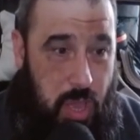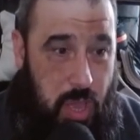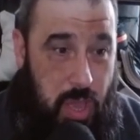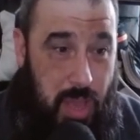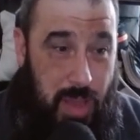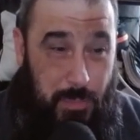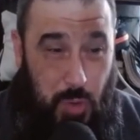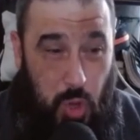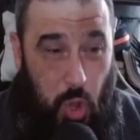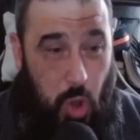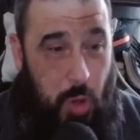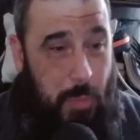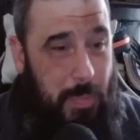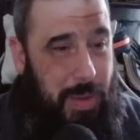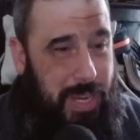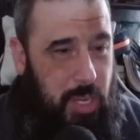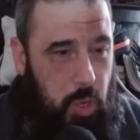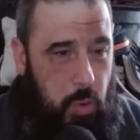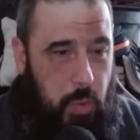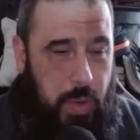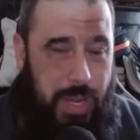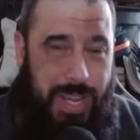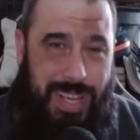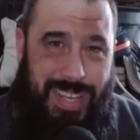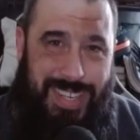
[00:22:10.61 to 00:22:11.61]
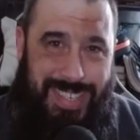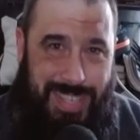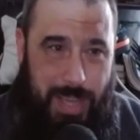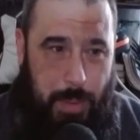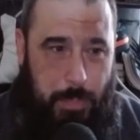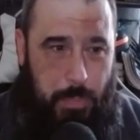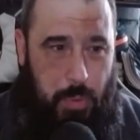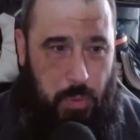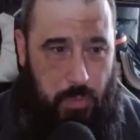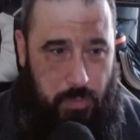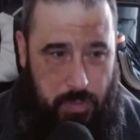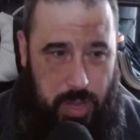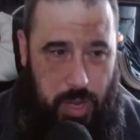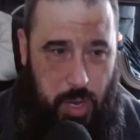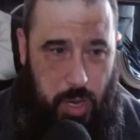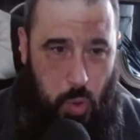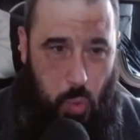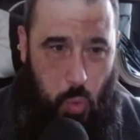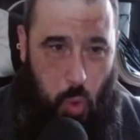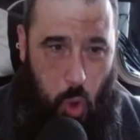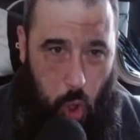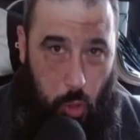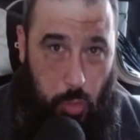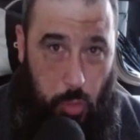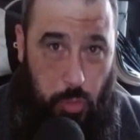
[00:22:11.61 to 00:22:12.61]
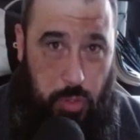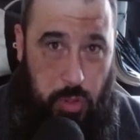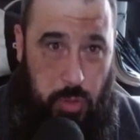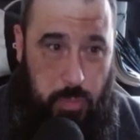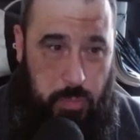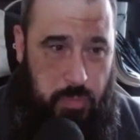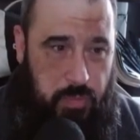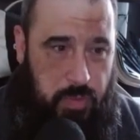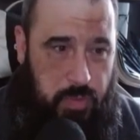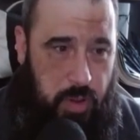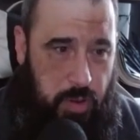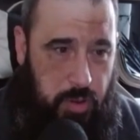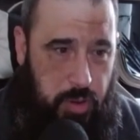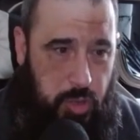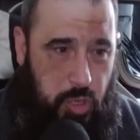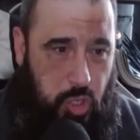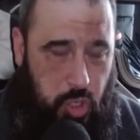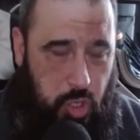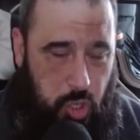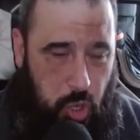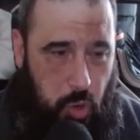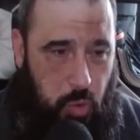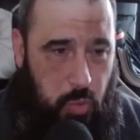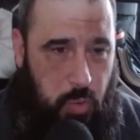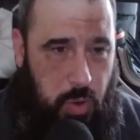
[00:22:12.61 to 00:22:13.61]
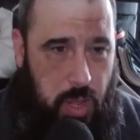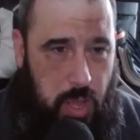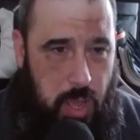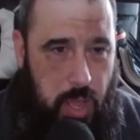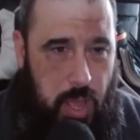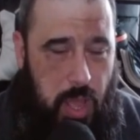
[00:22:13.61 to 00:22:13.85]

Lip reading: I'm going to be doing a separate video on them very soon.